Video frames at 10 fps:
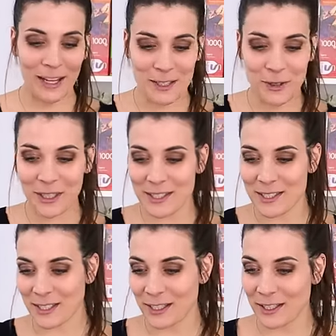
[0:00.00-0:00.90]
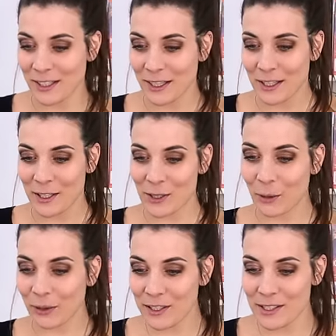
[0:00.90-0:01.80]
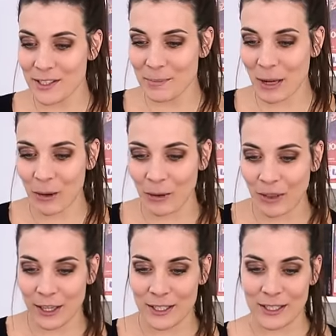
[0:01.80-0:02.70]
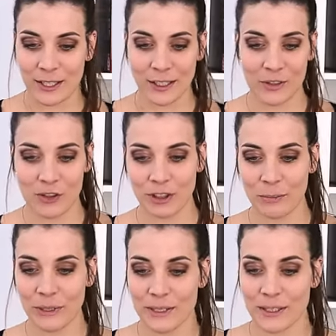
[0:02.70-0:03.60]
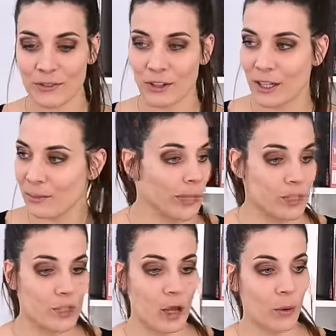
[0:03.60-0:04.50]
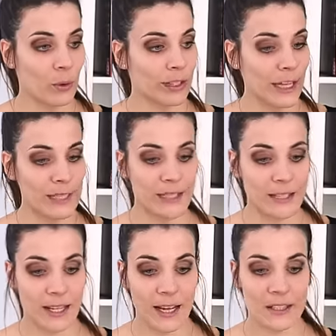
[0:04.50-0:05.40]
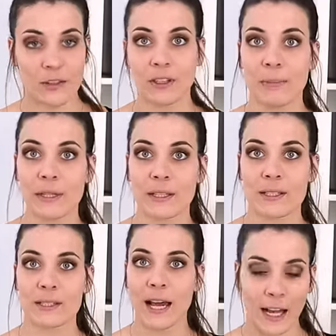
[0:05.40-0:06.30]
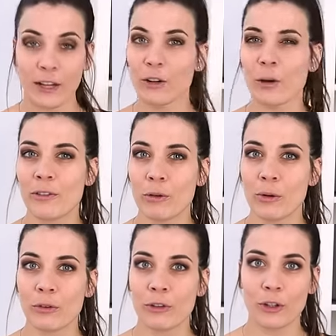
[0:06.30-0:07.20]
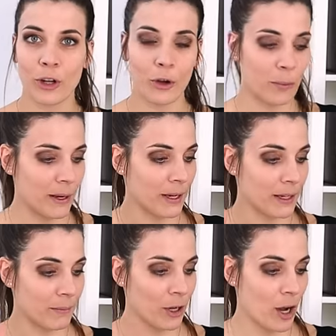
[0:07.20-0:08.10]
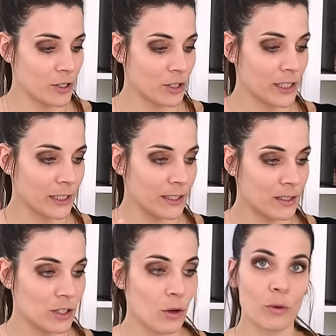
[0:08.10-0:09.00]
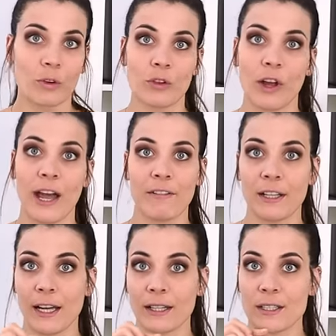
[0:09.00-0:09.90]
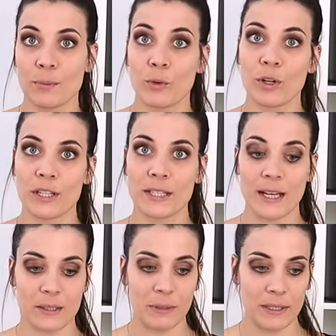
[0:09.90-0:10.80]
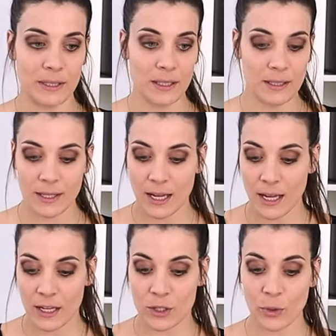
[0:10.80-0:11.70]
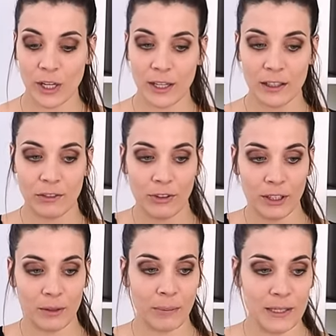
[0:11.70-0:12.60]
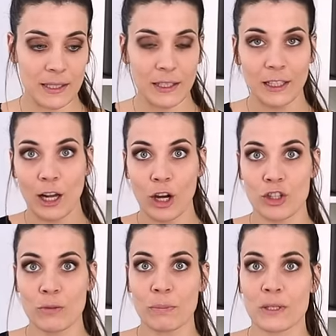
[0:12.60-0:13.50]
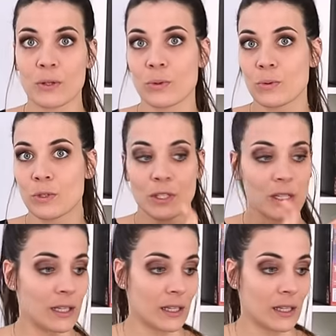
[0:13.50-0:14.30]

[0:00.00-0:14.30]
as you can see, so this is about 1300 pieces, right? So that's the size of it, because I don't know if all of you know, but Castorland is known to having like smaller size pieces, so they can fit basically larger puzzles.